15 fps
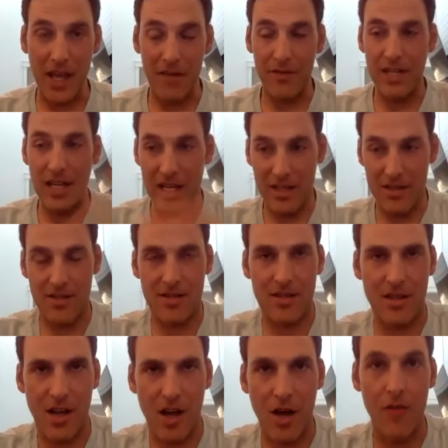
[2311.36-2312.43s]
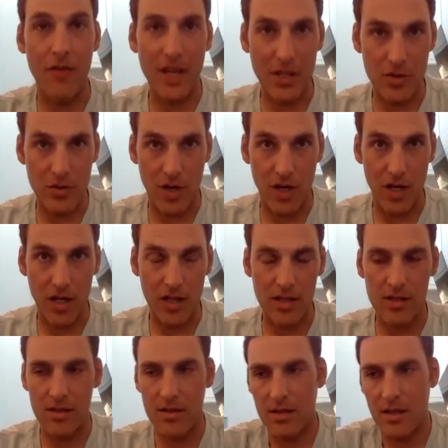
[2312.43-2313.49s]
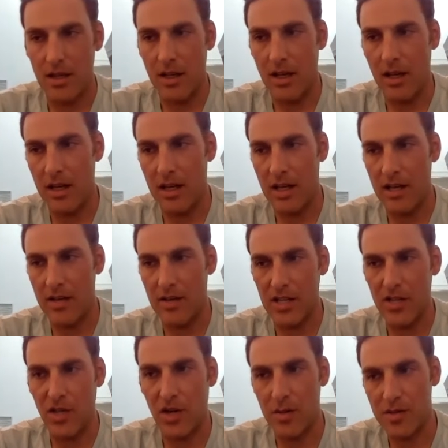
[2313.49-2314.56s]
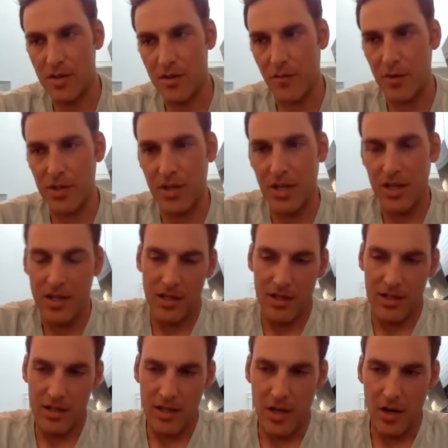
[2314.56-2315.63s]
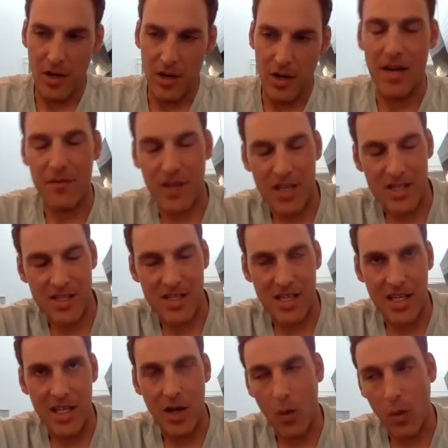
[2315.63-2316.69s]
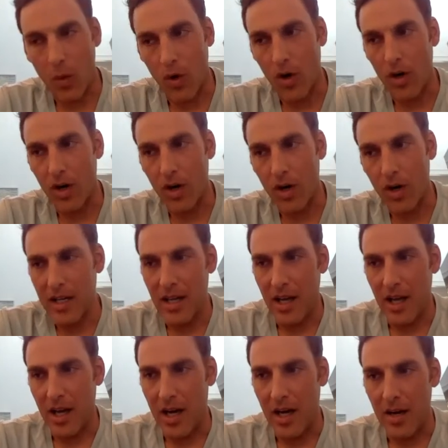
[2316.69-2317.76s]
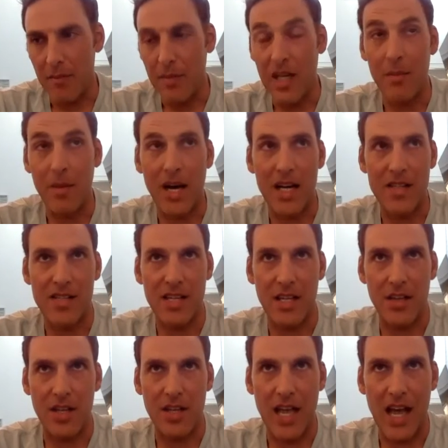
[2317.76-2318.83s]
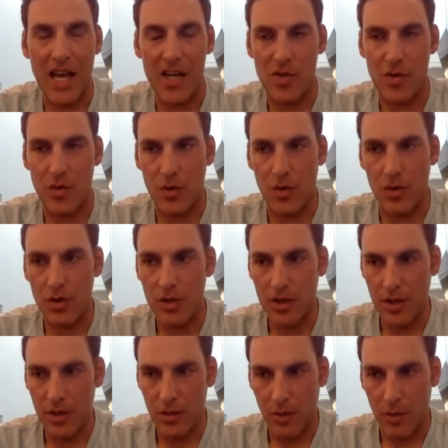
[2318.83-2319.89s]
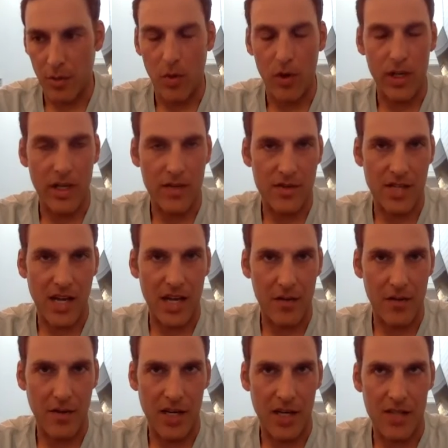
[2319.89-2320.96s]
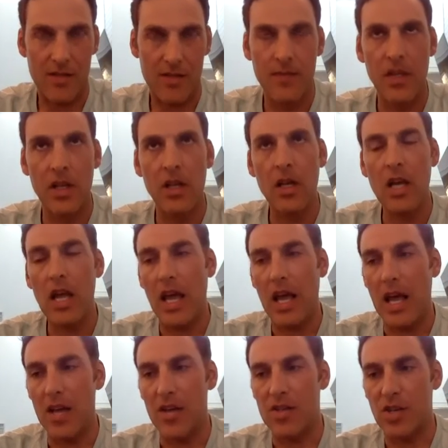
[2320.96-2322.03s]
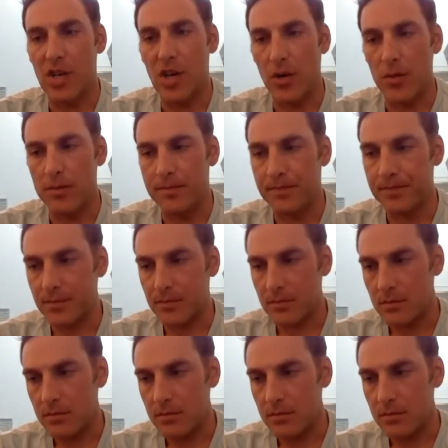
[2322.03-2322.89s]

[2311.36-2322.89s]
evidence of a drug in terms of its efficacy, or minimizing the actual reporting of side effects. And so